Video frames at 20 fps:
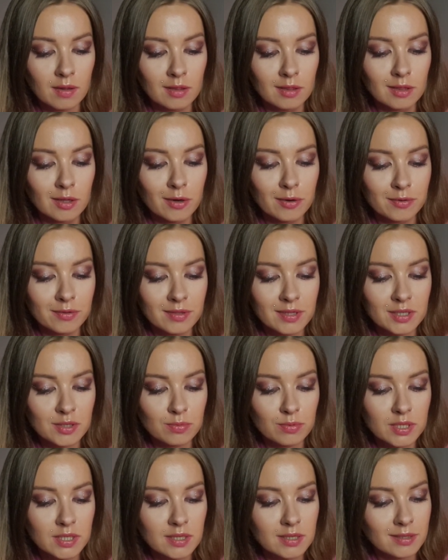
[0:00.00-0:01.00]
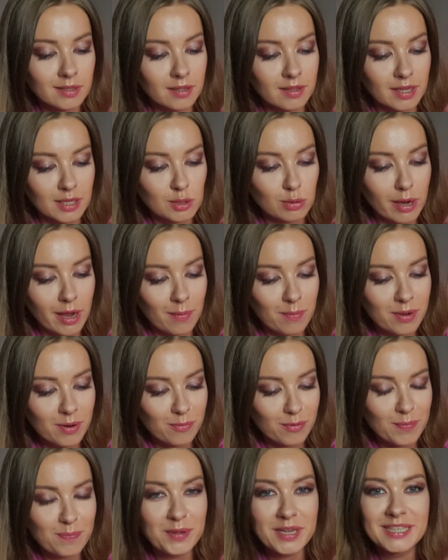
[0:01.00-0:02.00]
learned this recently, that's why
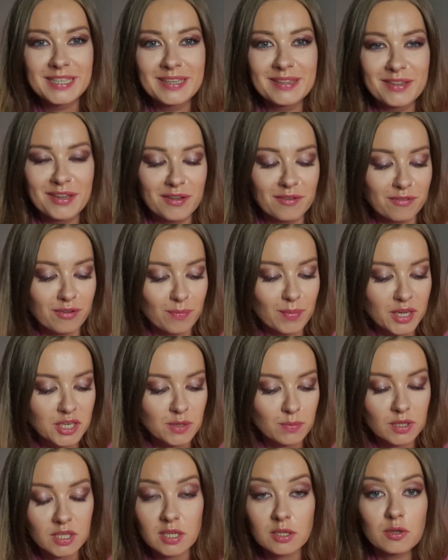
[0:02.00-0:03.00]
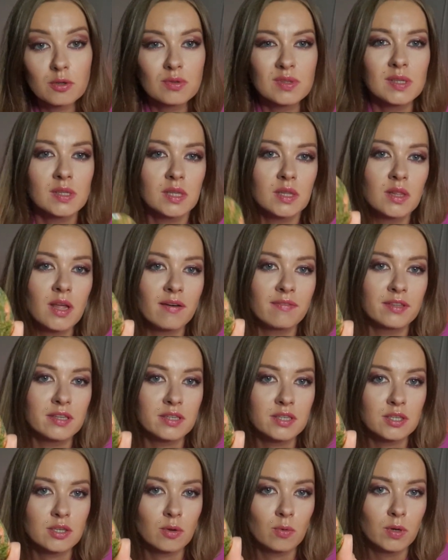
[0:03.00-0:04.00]
I'm repeating the information, because I totally love
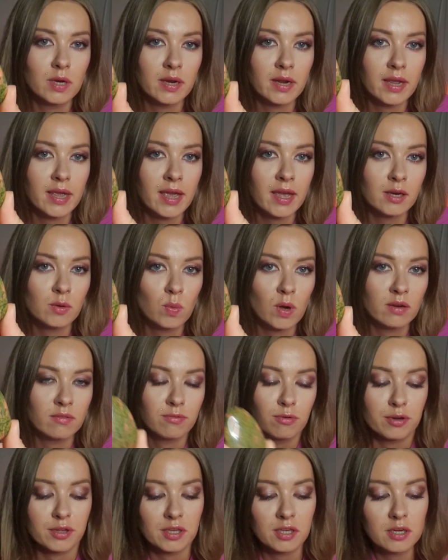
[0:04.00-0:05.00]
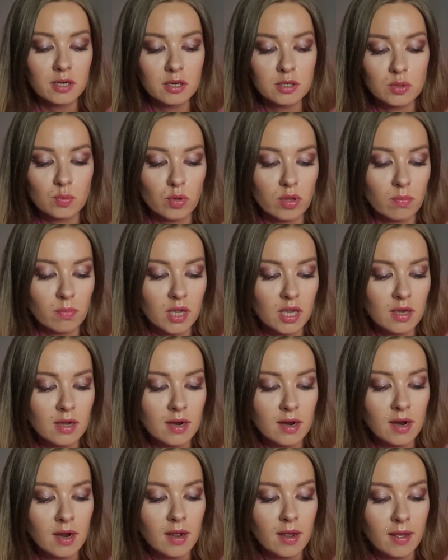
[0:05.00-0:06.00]
this stone and I had one for years with me
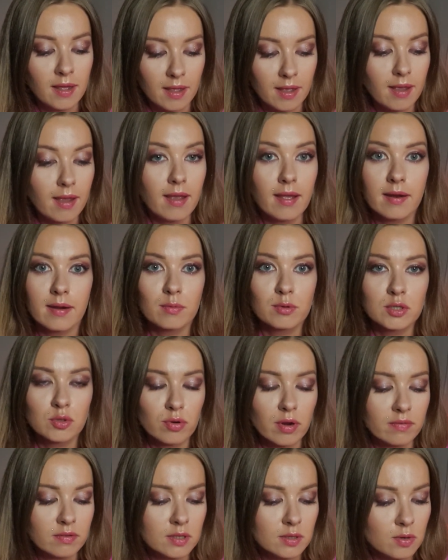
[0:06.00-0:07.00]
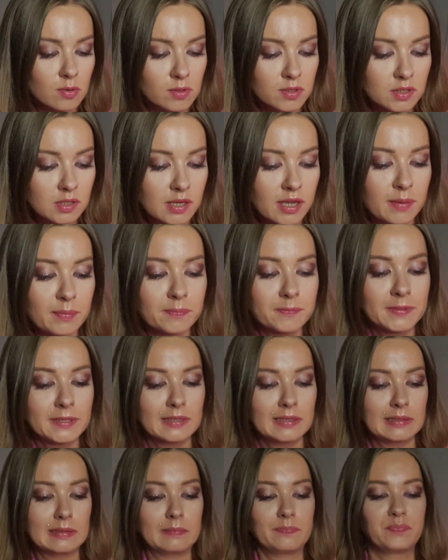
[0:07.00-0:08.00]
and I was traveling all the time.
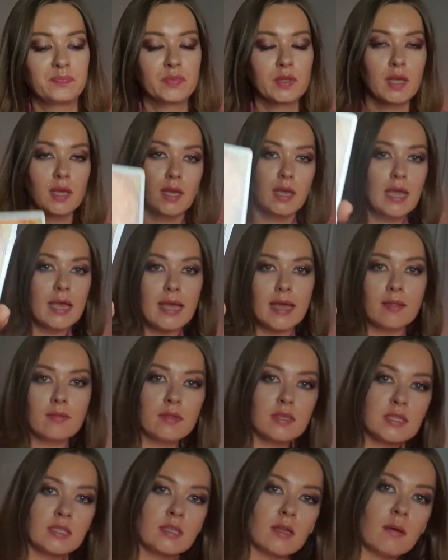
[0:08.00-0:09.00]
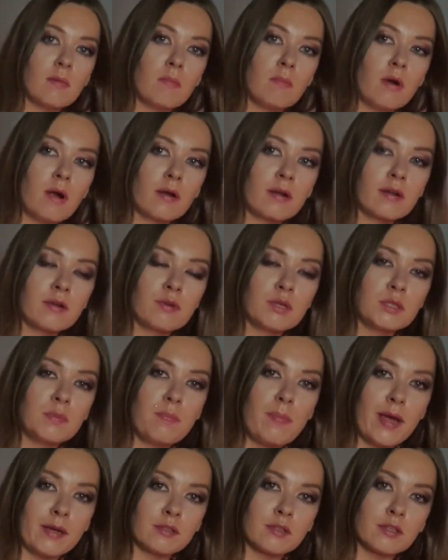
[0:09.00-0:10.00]
And this
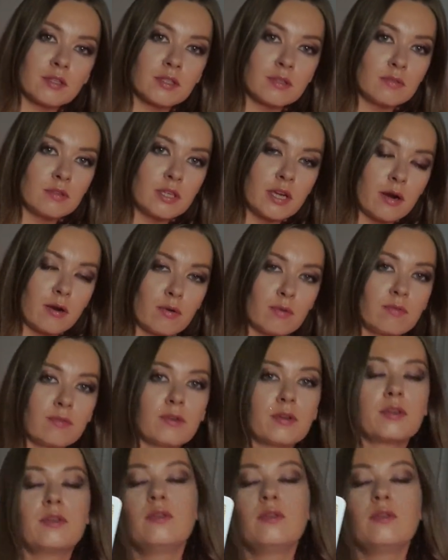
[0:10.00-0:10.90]
Margaret Petersen Tarot for